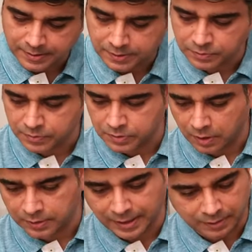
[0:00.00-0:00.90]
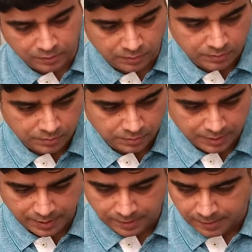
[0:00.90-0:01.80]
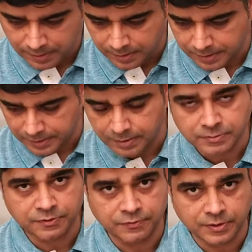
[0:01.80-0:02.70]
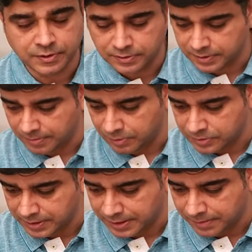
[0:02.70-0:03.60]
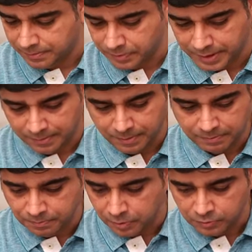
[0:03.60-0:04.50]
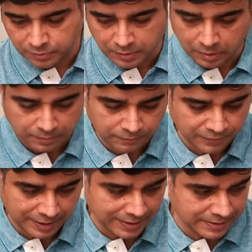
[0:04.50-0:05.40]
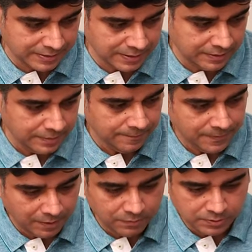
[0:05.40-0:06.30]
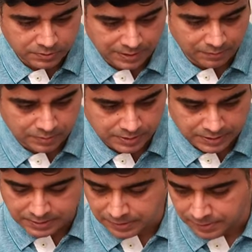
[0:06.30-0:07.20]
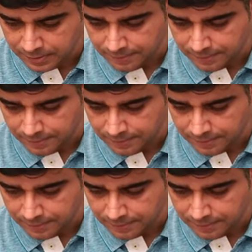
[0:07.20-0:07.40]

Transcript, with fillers: This was not that good, okay, in terms of the tremolo setup, okay. But both were not fantastic. That was that was decent.